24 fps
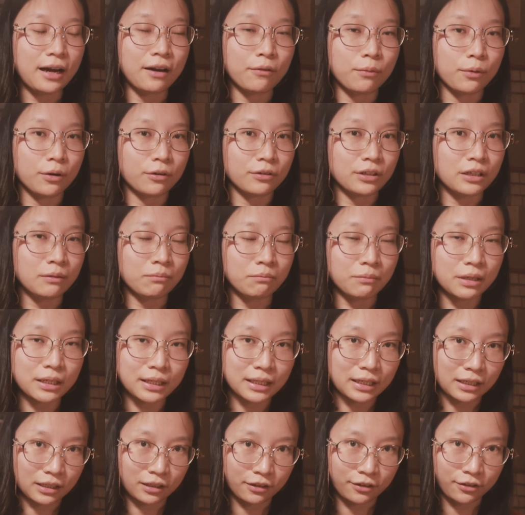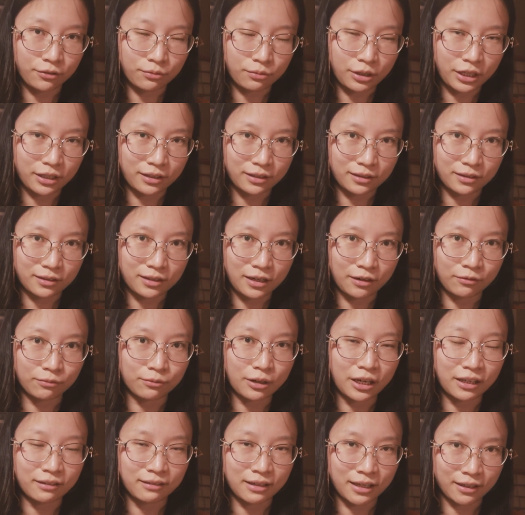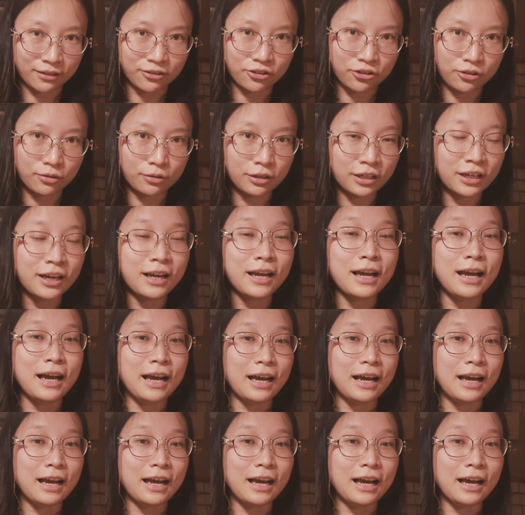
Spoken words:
I will immediately write it down right next to it